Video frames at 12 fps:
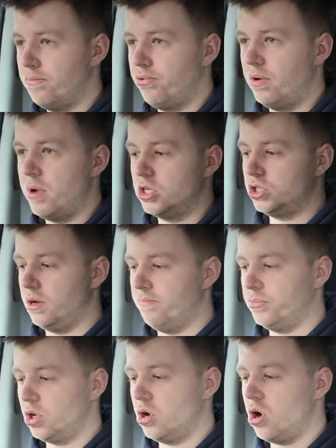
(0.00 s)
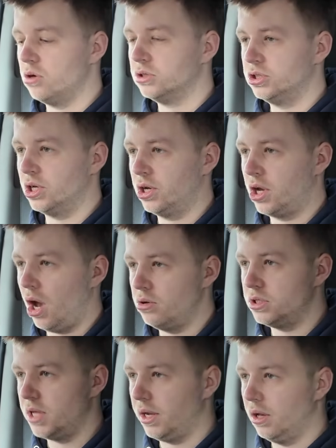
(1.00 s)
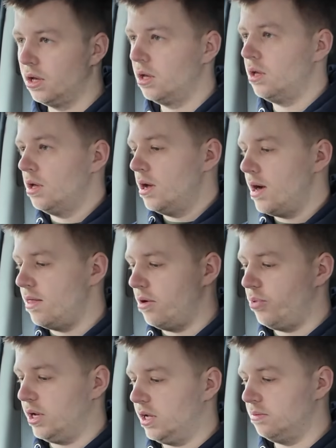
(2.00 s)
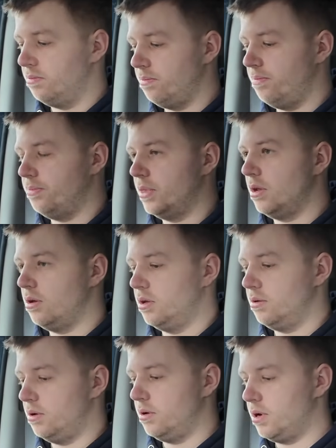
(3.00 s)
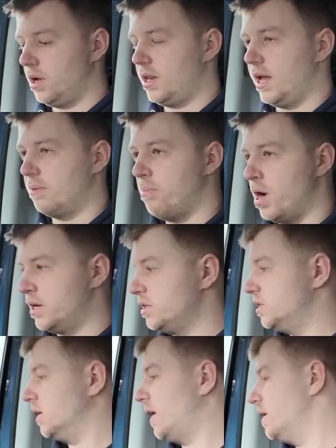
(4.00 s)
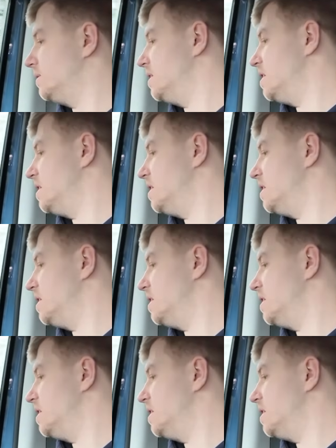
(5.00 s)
pretty much constant coasting. And then we can click minus and get